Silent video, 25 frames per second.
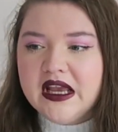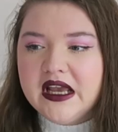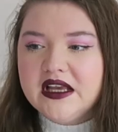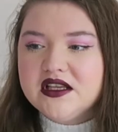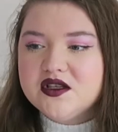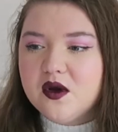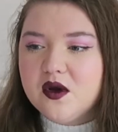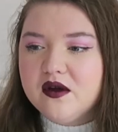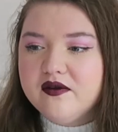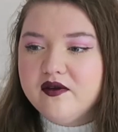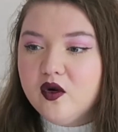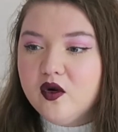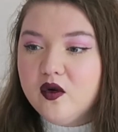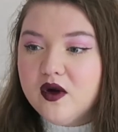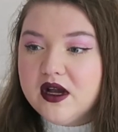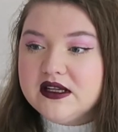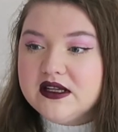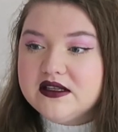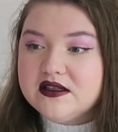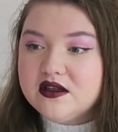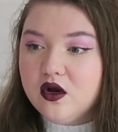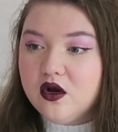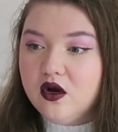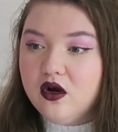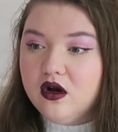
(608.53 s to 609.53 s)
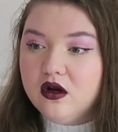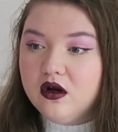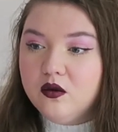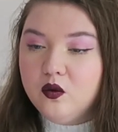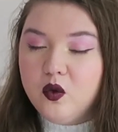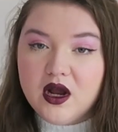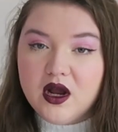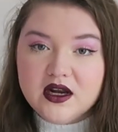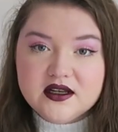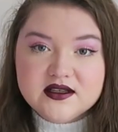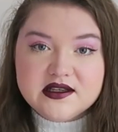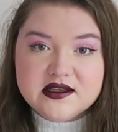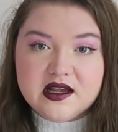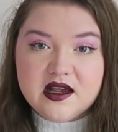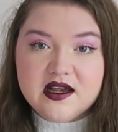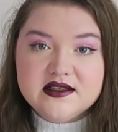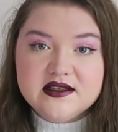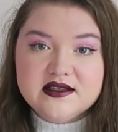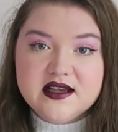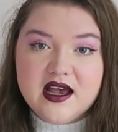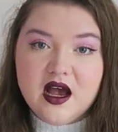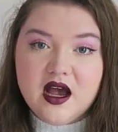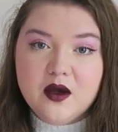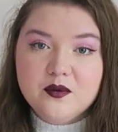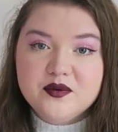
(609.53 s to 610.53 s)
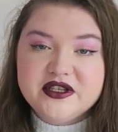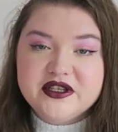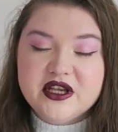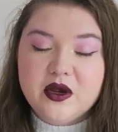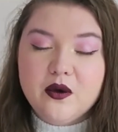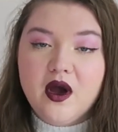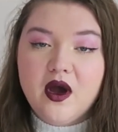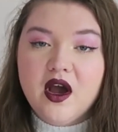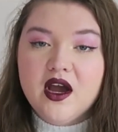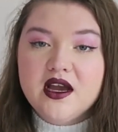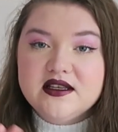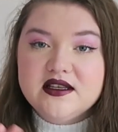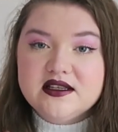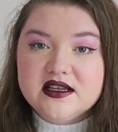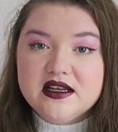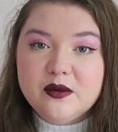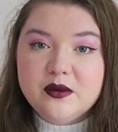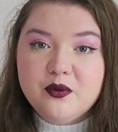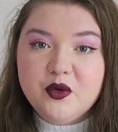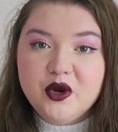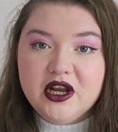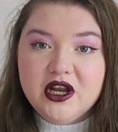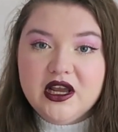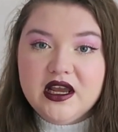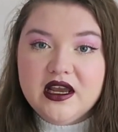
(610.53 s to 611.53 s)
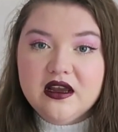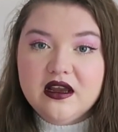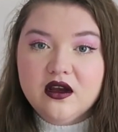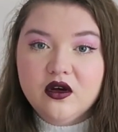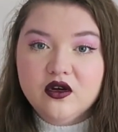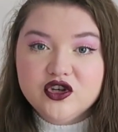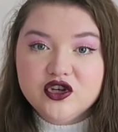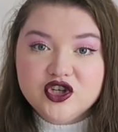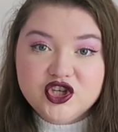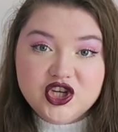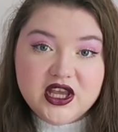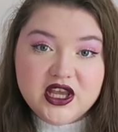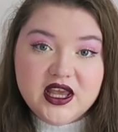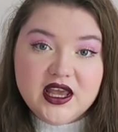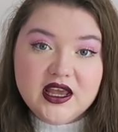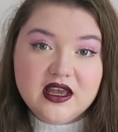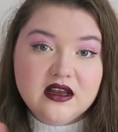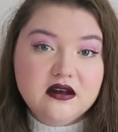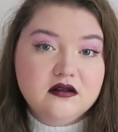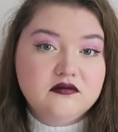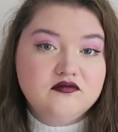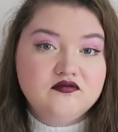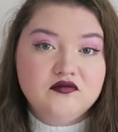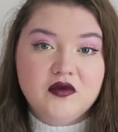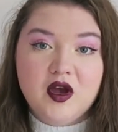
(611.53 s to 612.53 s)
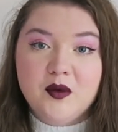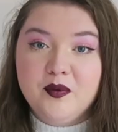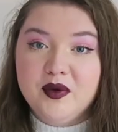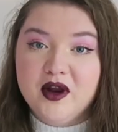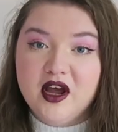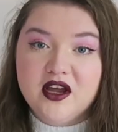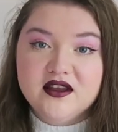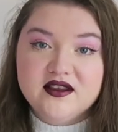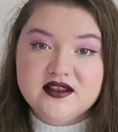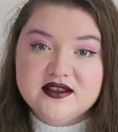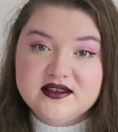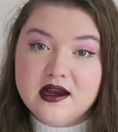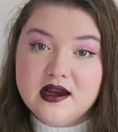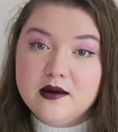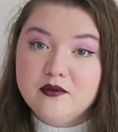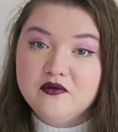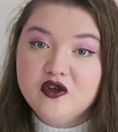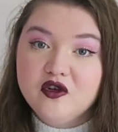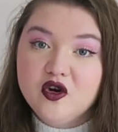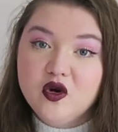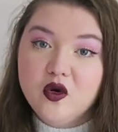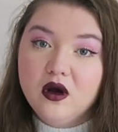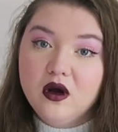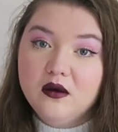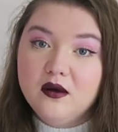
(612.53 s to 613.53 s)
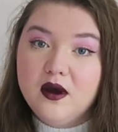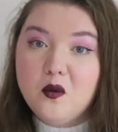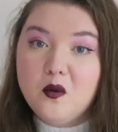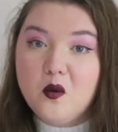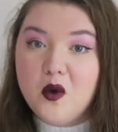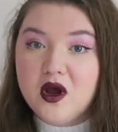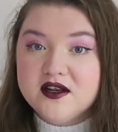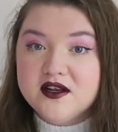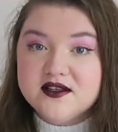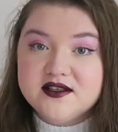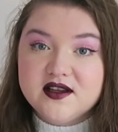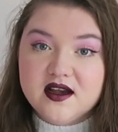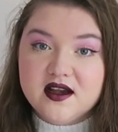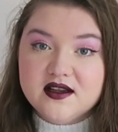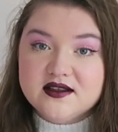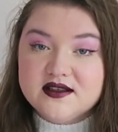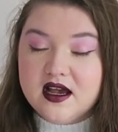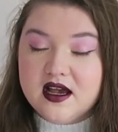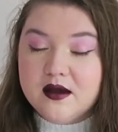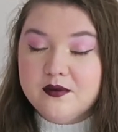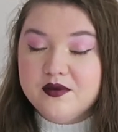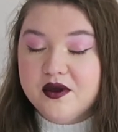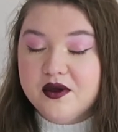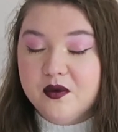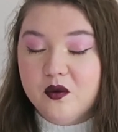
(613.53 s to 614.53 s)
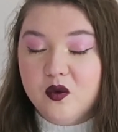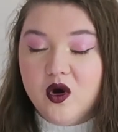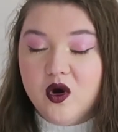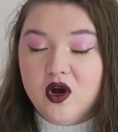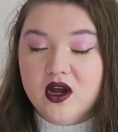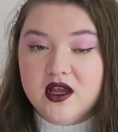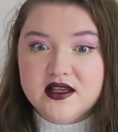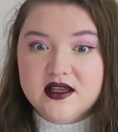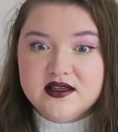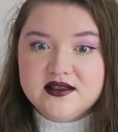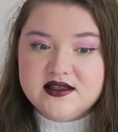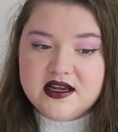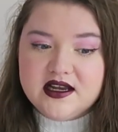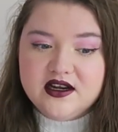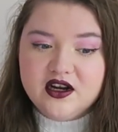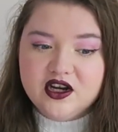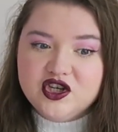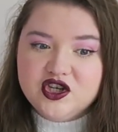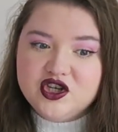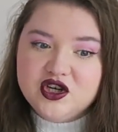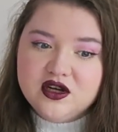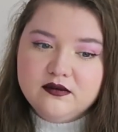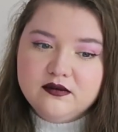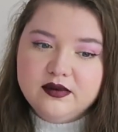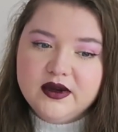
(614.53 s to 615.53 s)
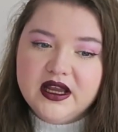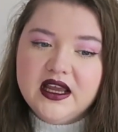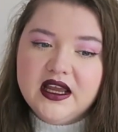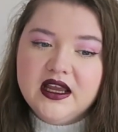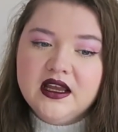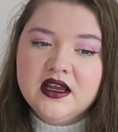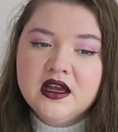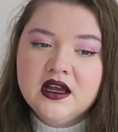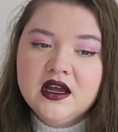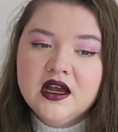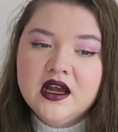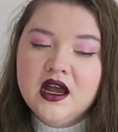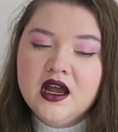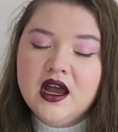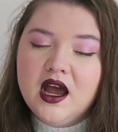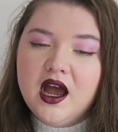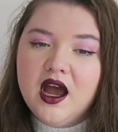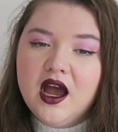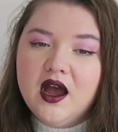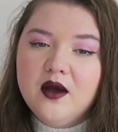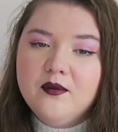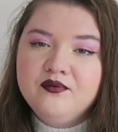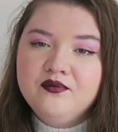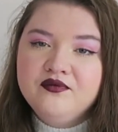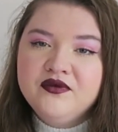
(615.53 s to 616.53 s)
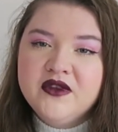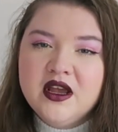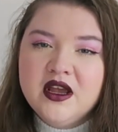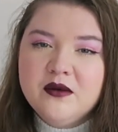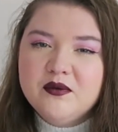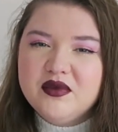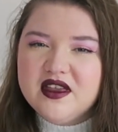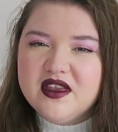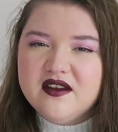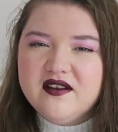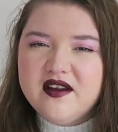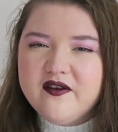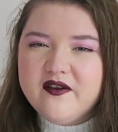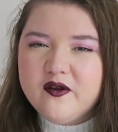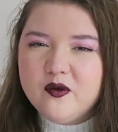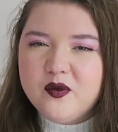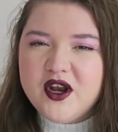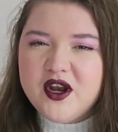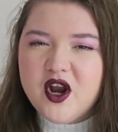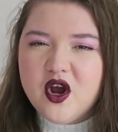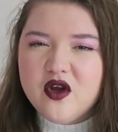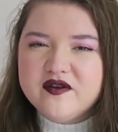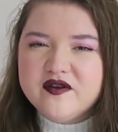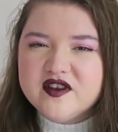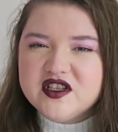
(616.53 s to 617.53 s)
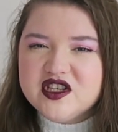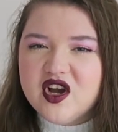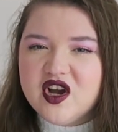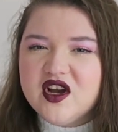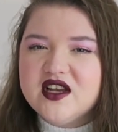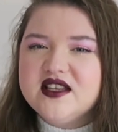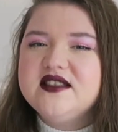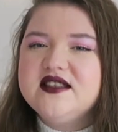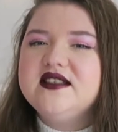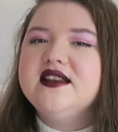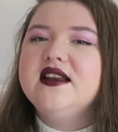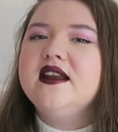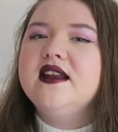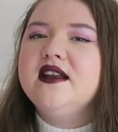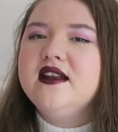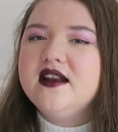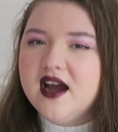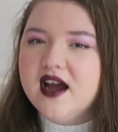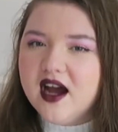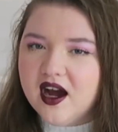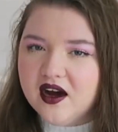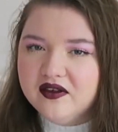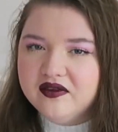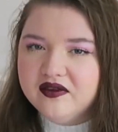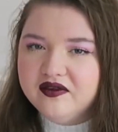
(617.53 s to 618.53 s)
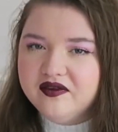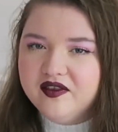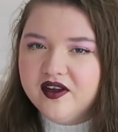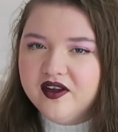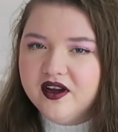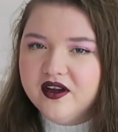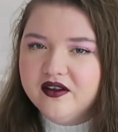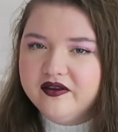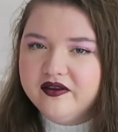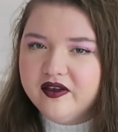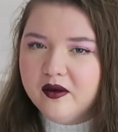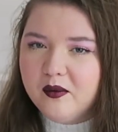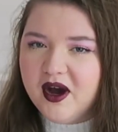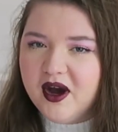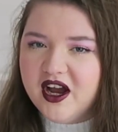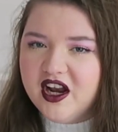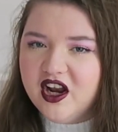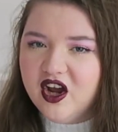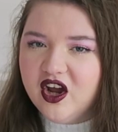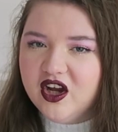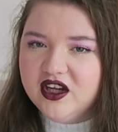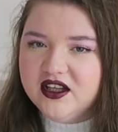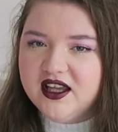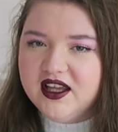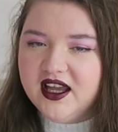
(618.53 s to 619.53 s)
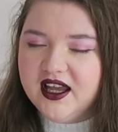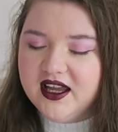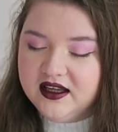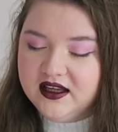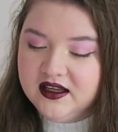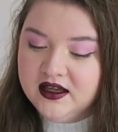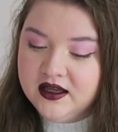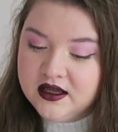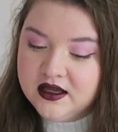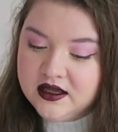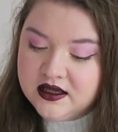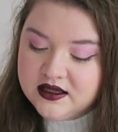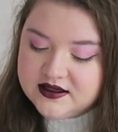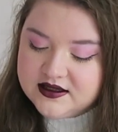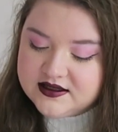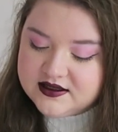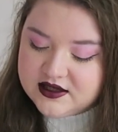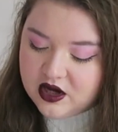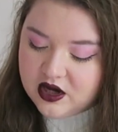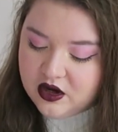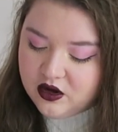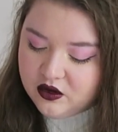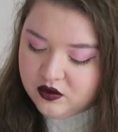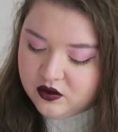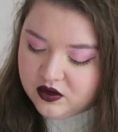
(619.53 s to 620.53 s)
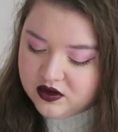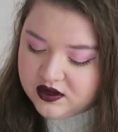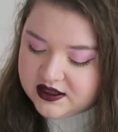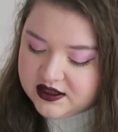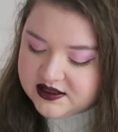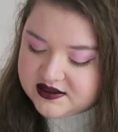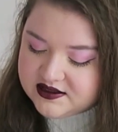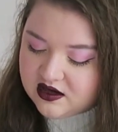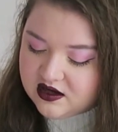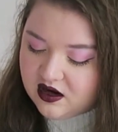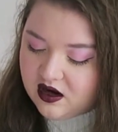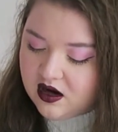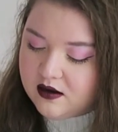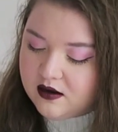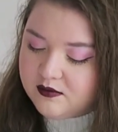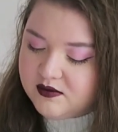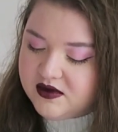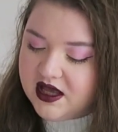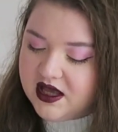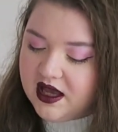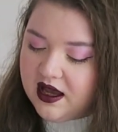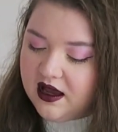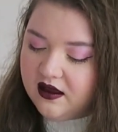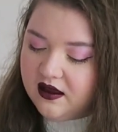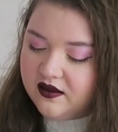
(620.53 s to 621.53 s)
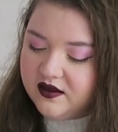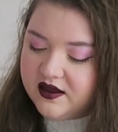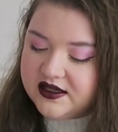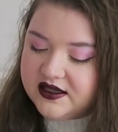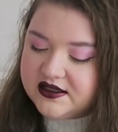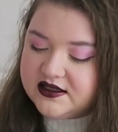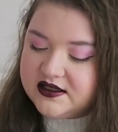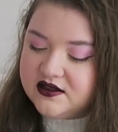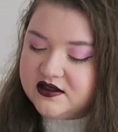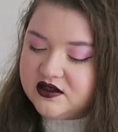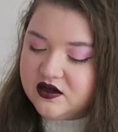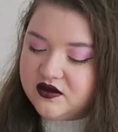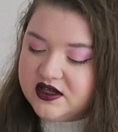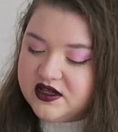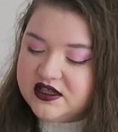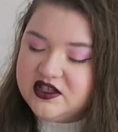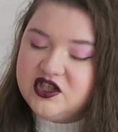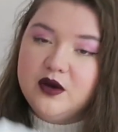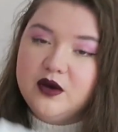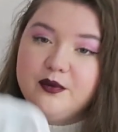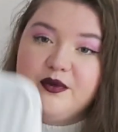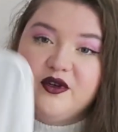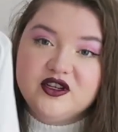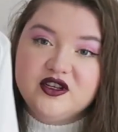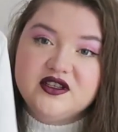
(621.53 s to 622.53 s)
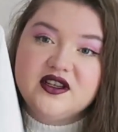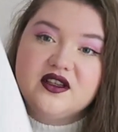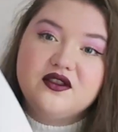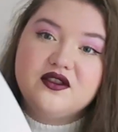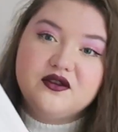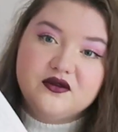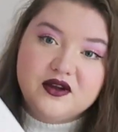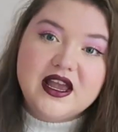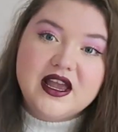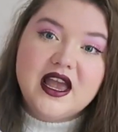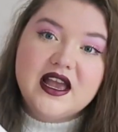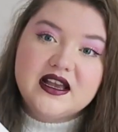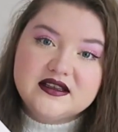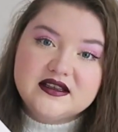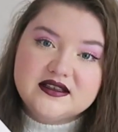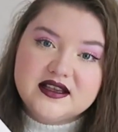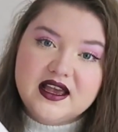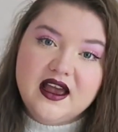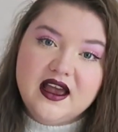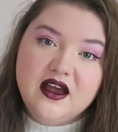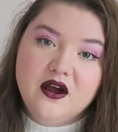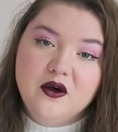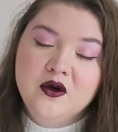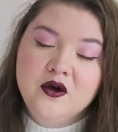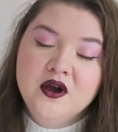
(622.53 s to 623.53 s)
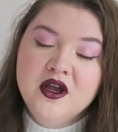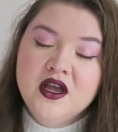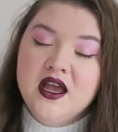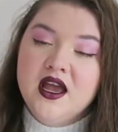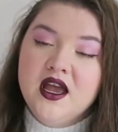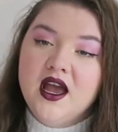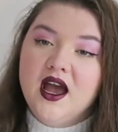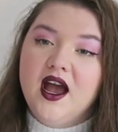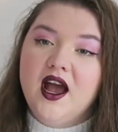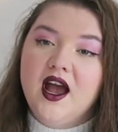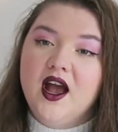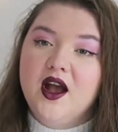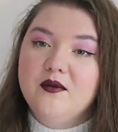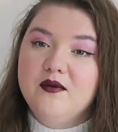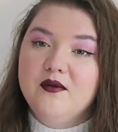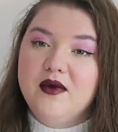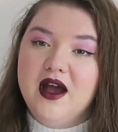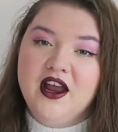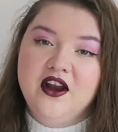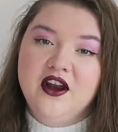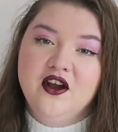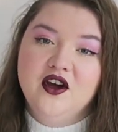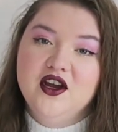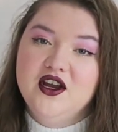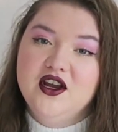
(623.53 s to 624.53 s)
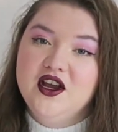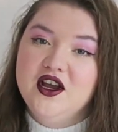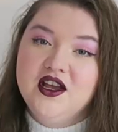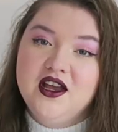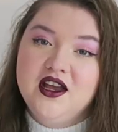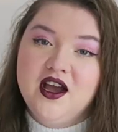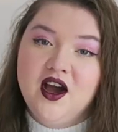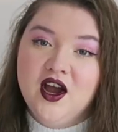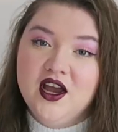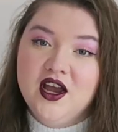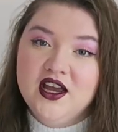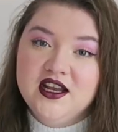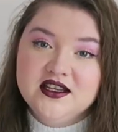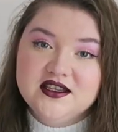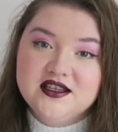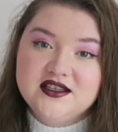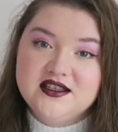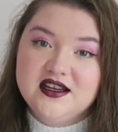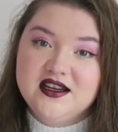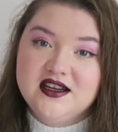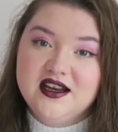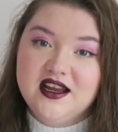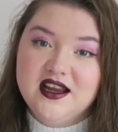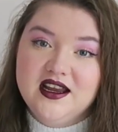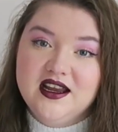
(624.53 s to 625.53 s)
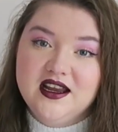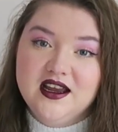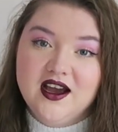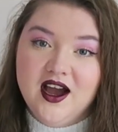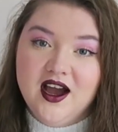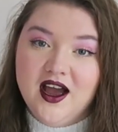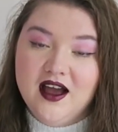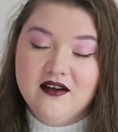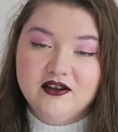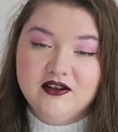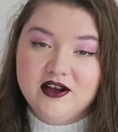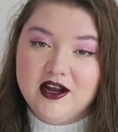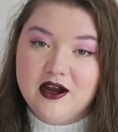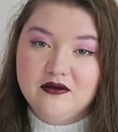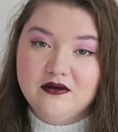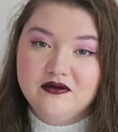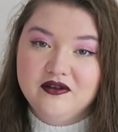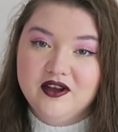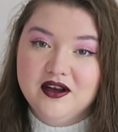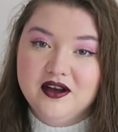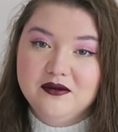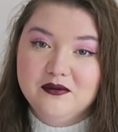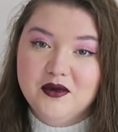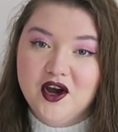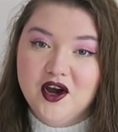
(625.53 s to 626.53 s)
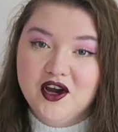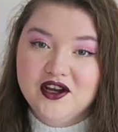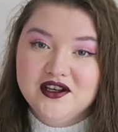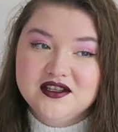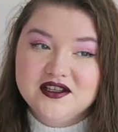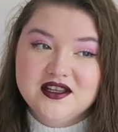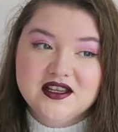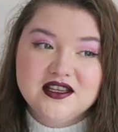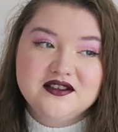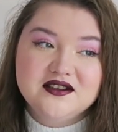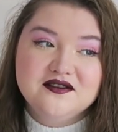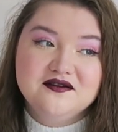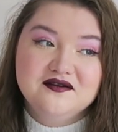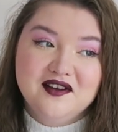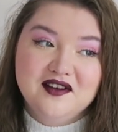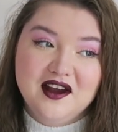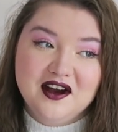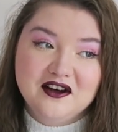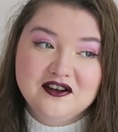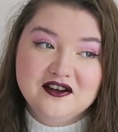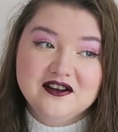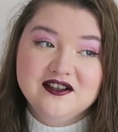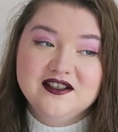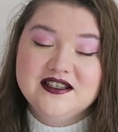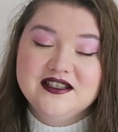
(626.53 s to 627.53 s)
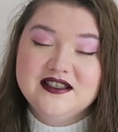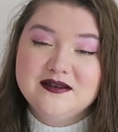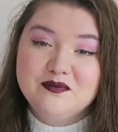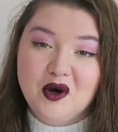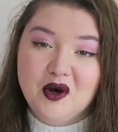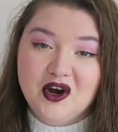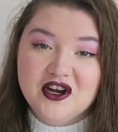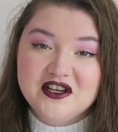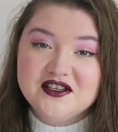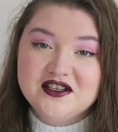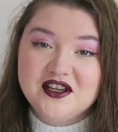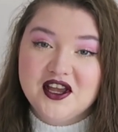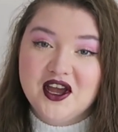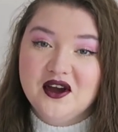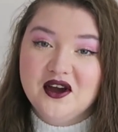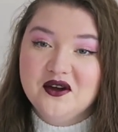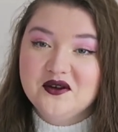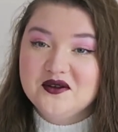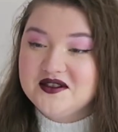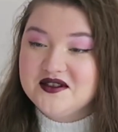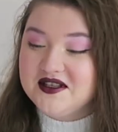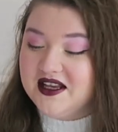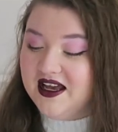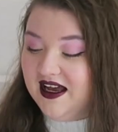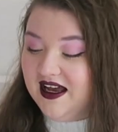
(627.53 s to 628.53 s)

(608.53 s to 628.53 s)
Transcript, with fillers: So I've always got one size up. So I deliberately on Shein applied the same rule. I went one size up than what it said I should be. Um, but they've never been oversized enough for my liking. So this time, yeah, this so this jumper is a 3XL um, and I, I instantly, I have an outfit in mind that is very Spice Girls.